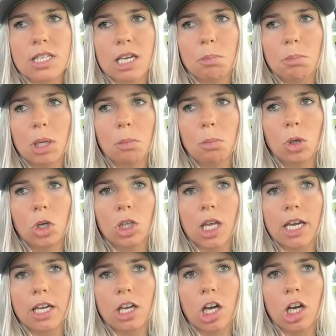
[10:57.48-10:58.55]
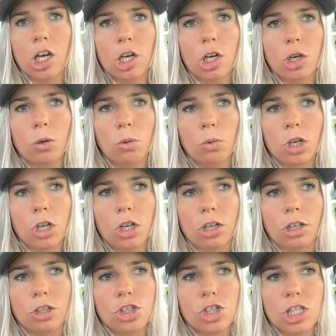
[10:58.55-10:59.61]
like people are like oh
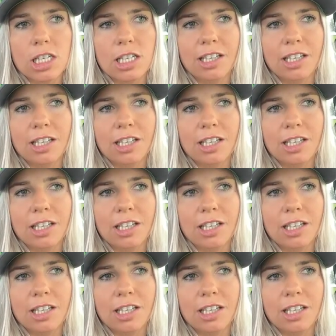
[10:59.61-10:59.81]
well she